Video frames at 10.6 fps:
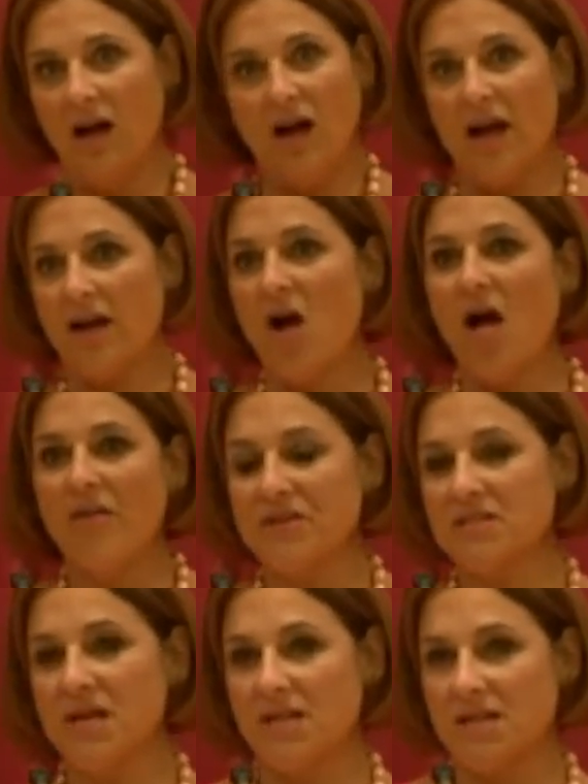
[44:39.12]
And all
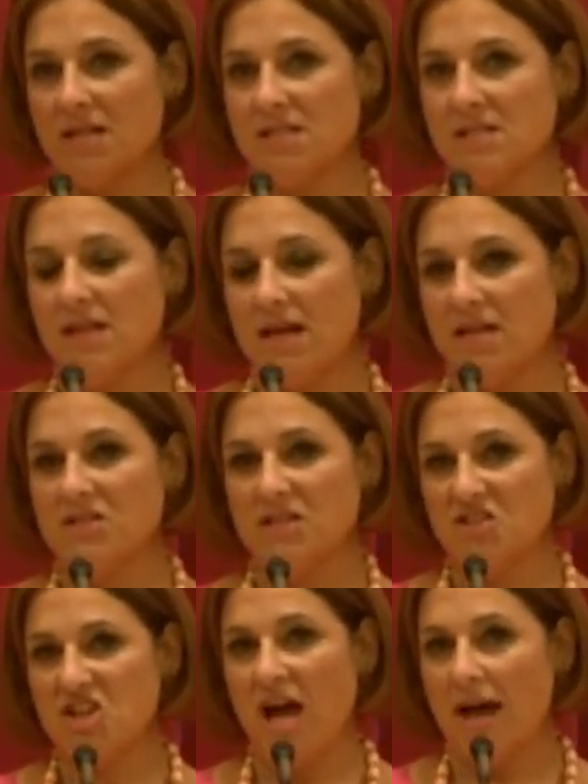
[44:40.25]
these like nice ladies in
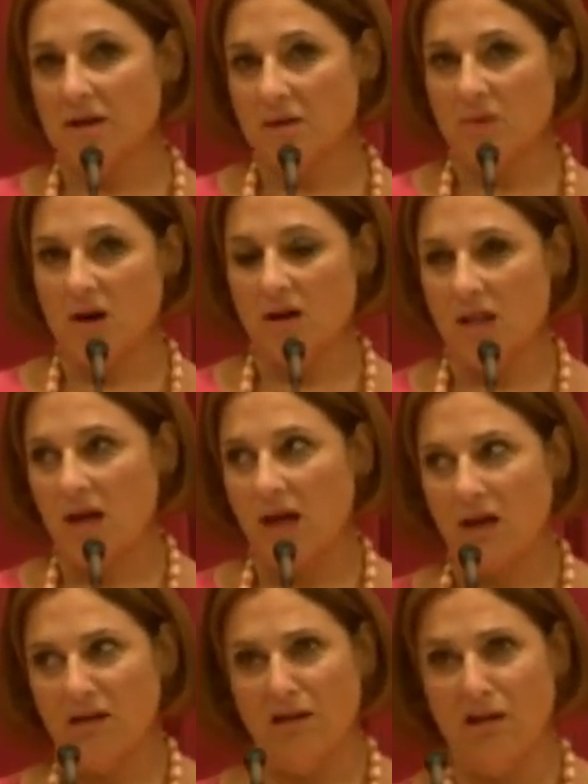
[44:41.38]
Chatham are like,
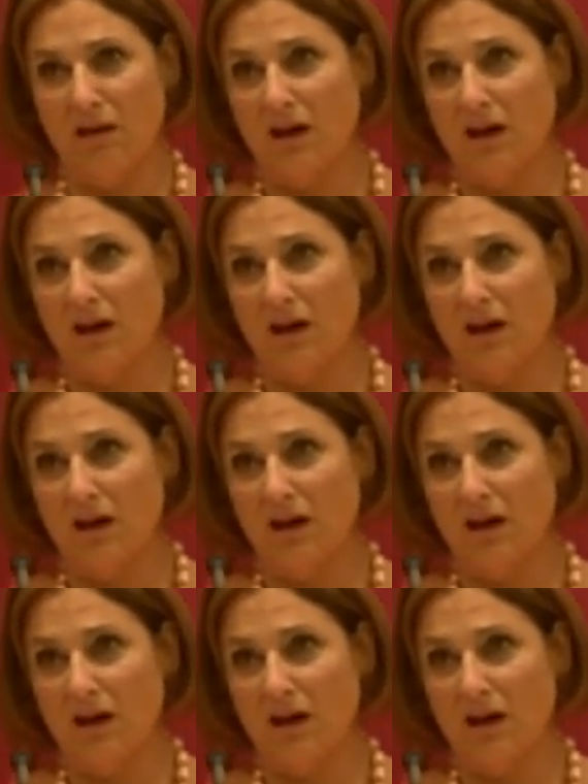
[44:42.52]
oh.